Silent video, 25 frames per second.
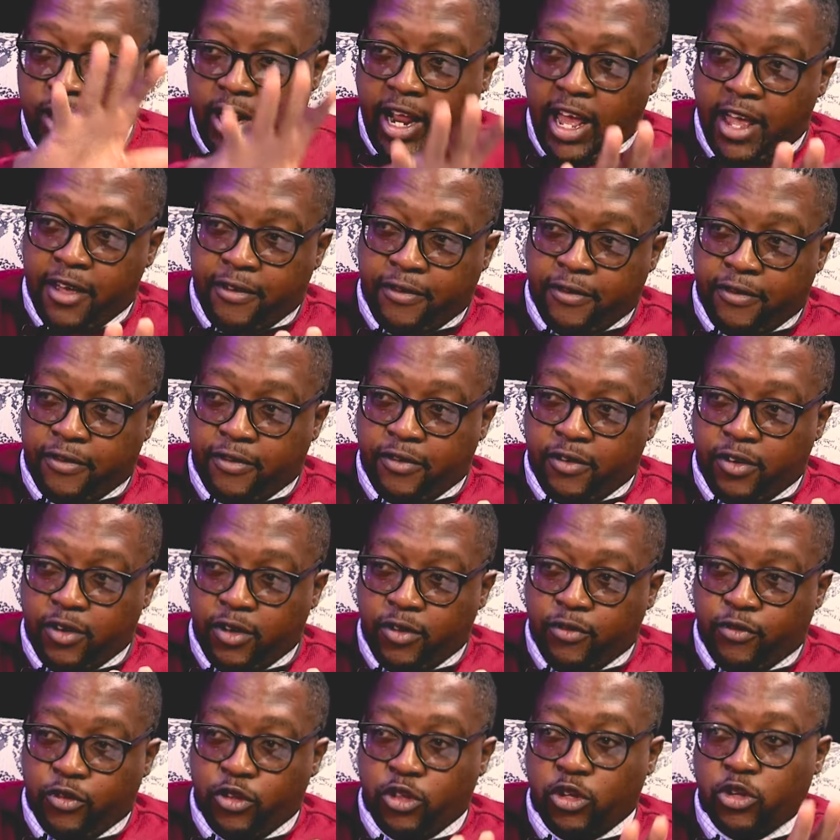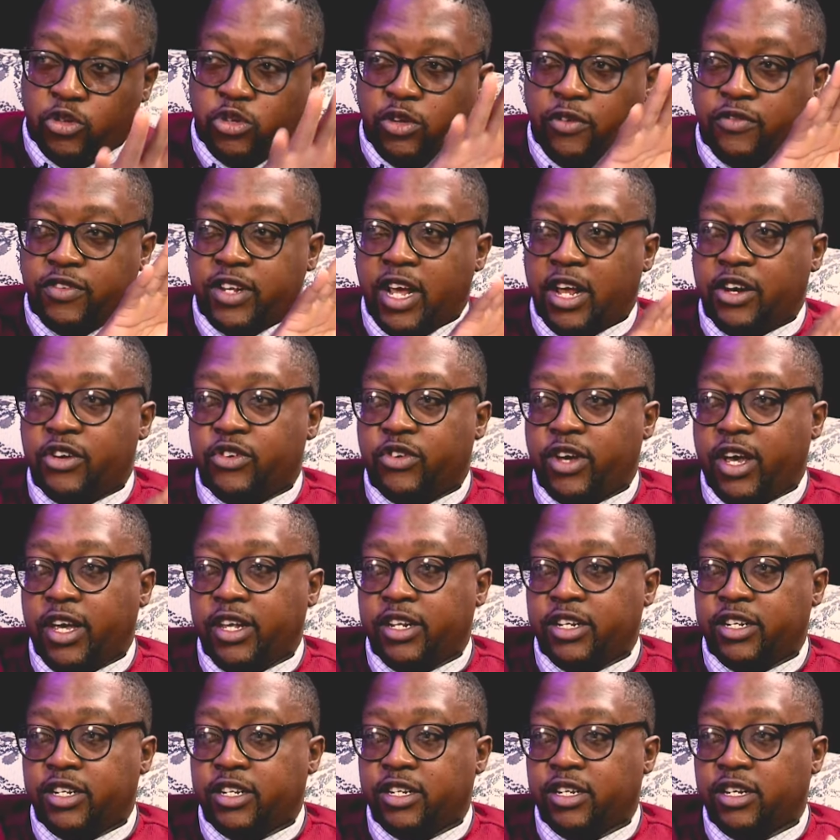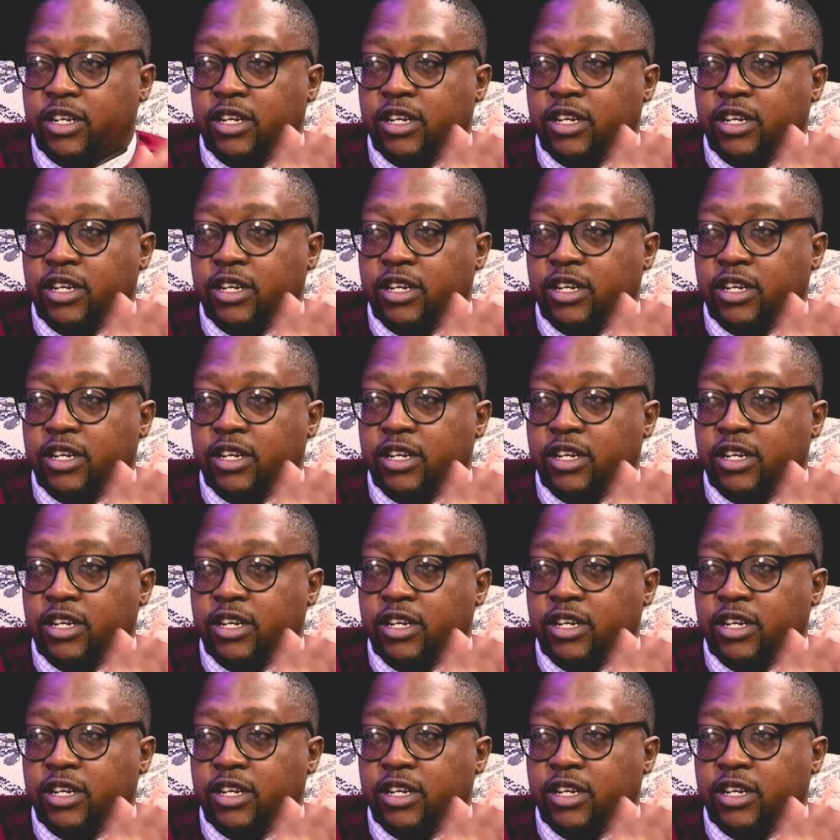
Life, for those who have done right.